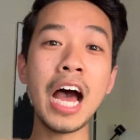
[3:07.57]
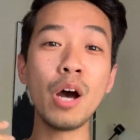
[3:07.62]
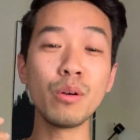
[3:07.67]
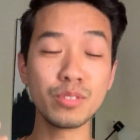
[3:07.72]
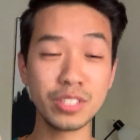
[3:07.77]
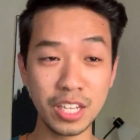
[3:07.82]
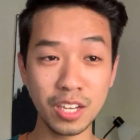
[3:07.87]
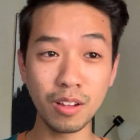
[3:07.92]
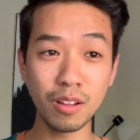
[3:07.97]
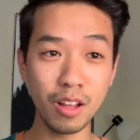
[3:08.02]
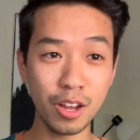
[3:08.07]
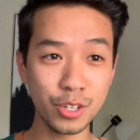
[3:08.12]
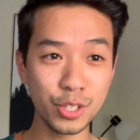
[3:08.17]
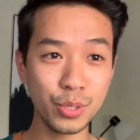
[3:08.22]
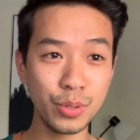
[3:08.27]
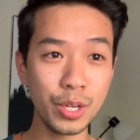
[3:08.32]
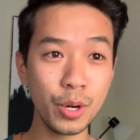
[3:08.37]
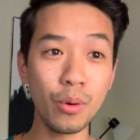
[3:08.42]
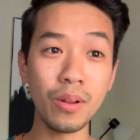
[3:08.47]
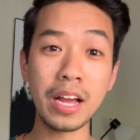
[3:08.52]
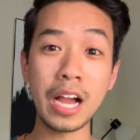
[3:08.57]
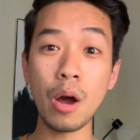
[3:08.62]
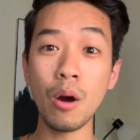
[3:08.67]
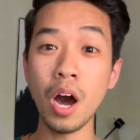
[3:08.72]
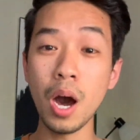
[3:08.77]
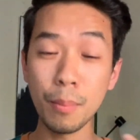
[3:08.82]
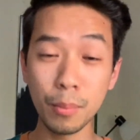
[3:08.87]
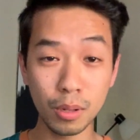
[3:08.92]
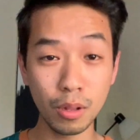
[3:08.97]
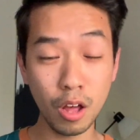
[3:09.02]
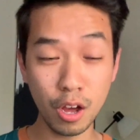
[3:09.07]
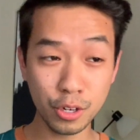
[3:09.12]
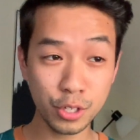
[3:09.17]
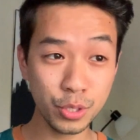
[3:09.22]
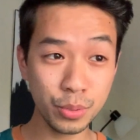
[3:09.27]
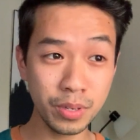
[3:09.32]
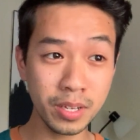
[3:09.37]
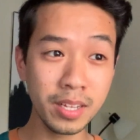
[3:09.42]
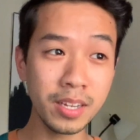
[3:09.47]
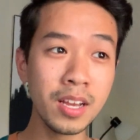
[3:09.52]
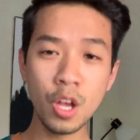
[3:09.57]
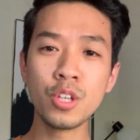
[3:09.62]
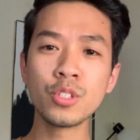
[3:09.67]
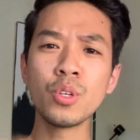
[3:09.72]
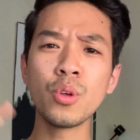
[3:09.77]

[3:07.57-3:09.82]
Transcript: I'll sing along to it or like I'll hum along to it.